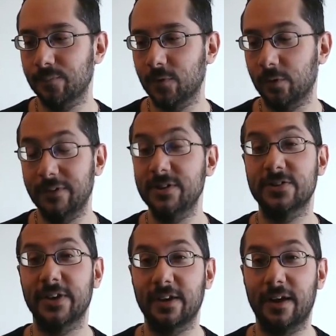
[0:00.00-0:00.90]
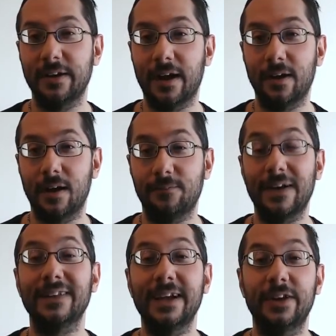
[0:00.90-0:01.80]
even just like a
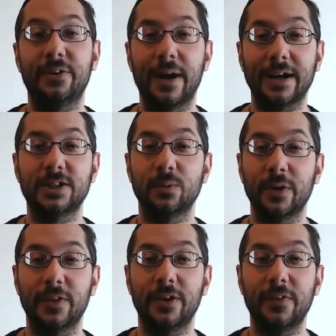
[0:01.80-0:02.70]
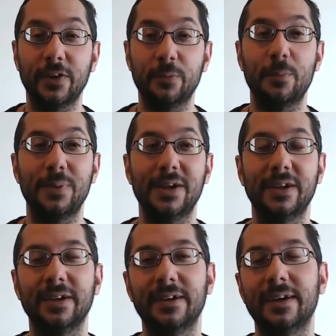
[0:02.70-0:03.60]
friendly interaction with another human
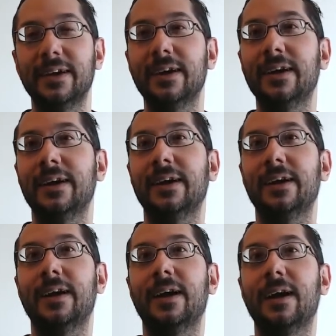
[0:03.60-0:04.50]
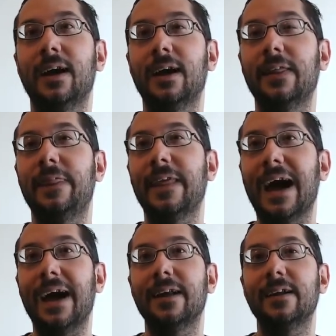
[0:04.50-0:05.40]
being,
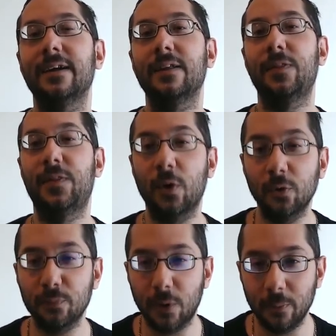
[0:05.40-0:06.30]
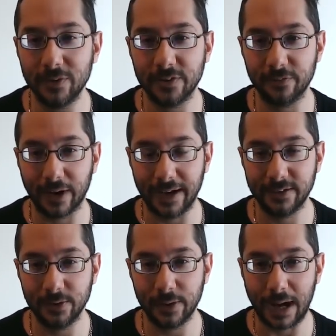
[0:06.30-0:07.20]
that those moments of gratitude, I